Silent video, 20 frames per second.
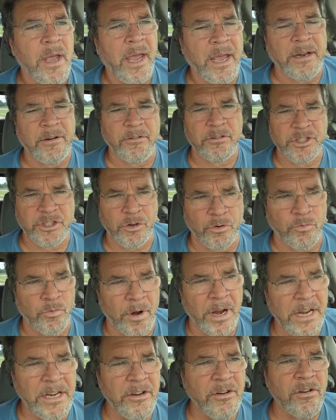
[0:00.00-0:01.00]
and
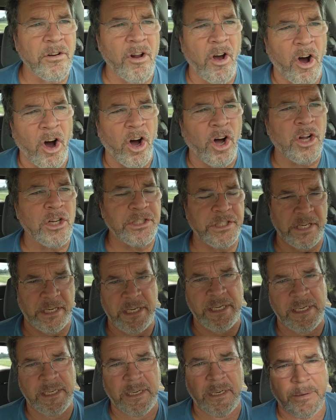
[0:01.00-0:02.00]
surrendered all to
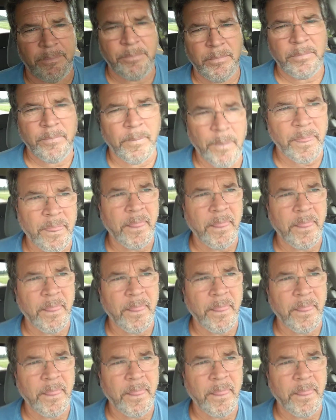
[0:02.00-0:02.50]
Him,